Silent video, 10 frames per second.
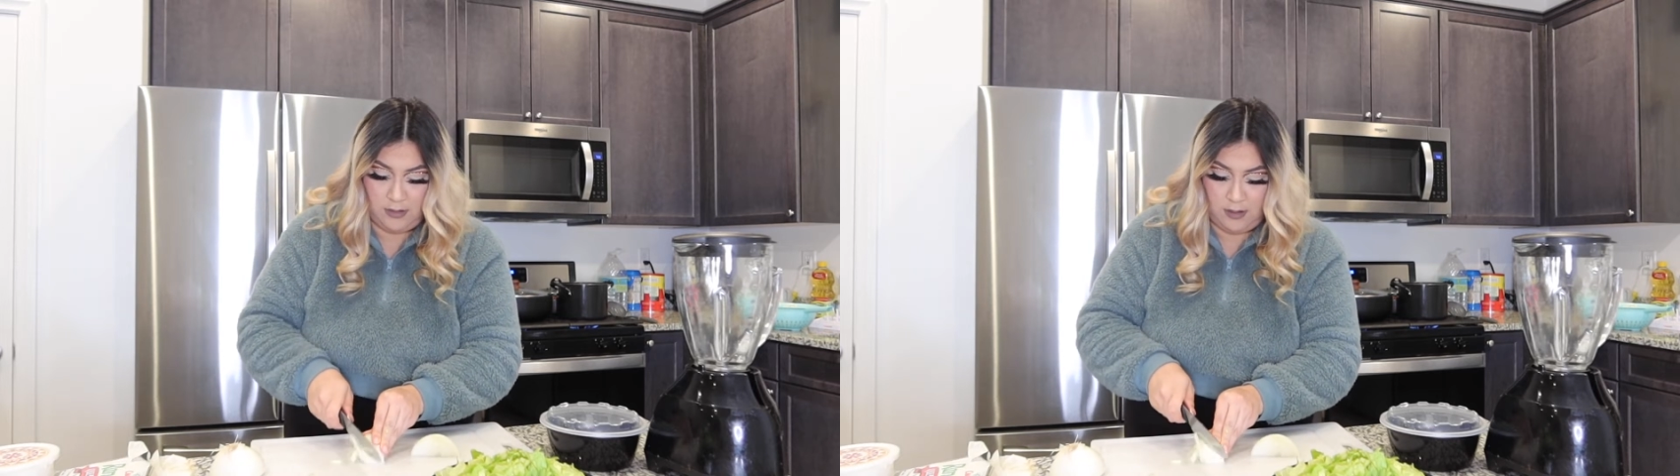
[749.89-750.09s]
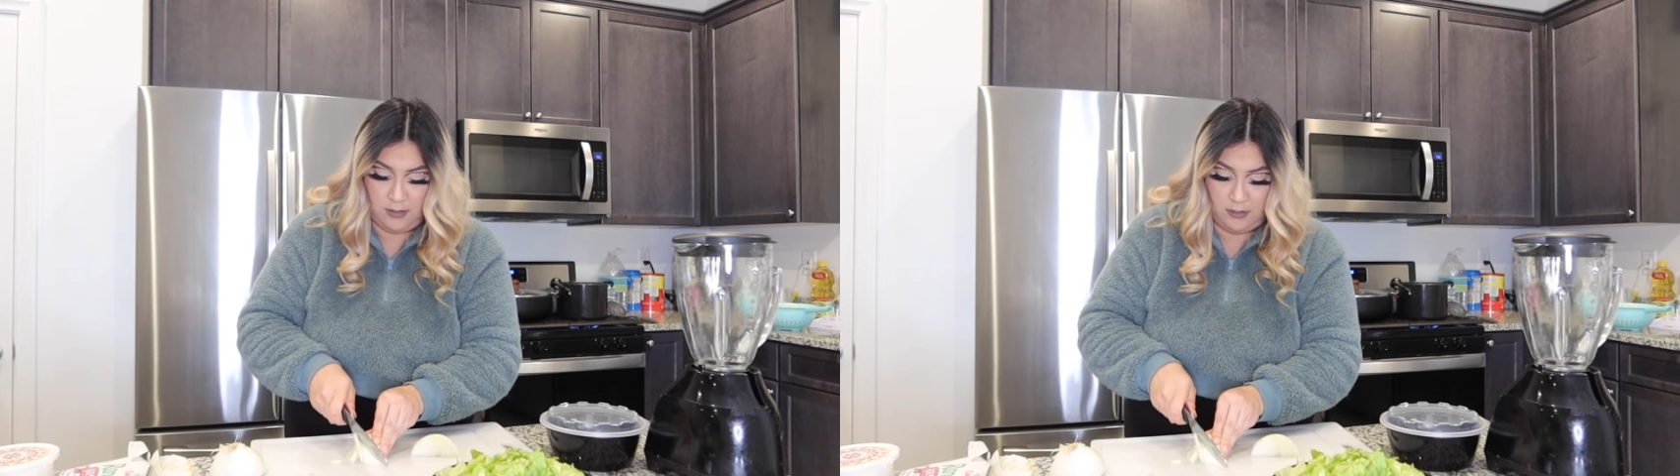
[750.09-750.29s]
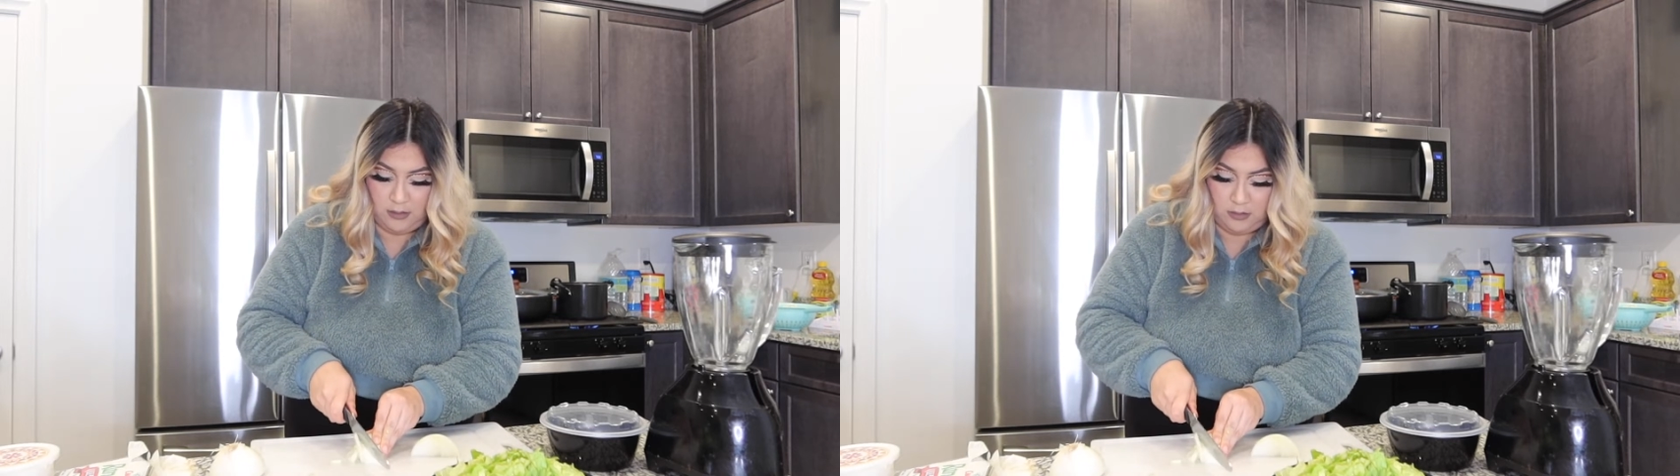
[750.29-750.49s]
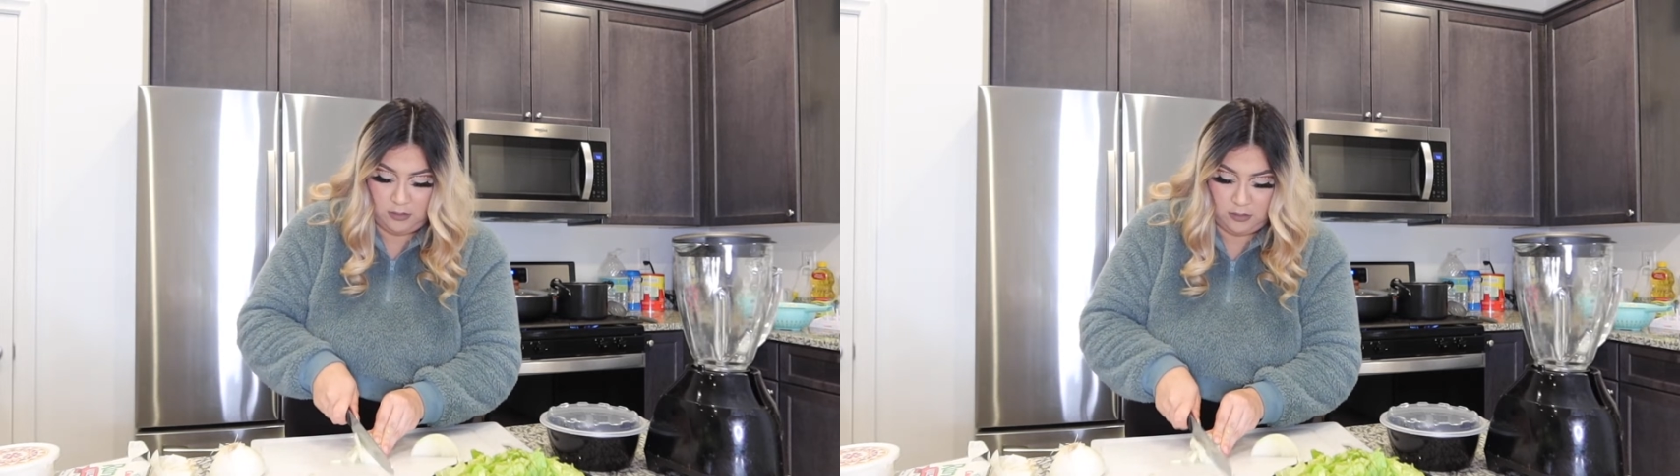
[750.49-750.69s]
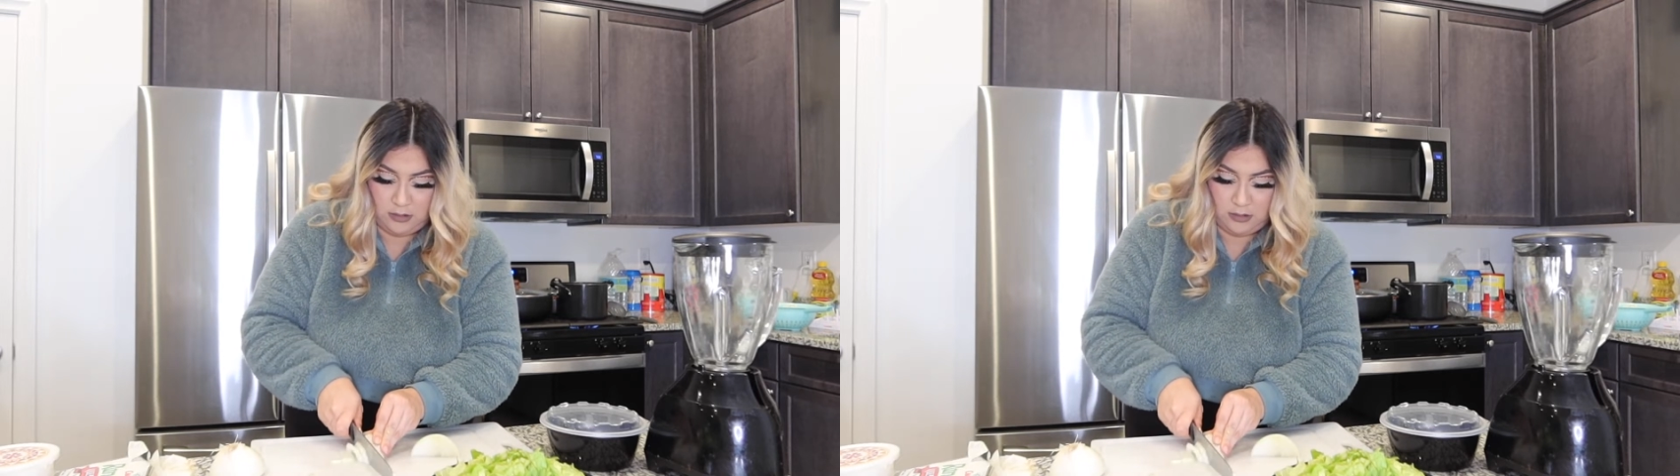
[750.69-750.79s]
guys, little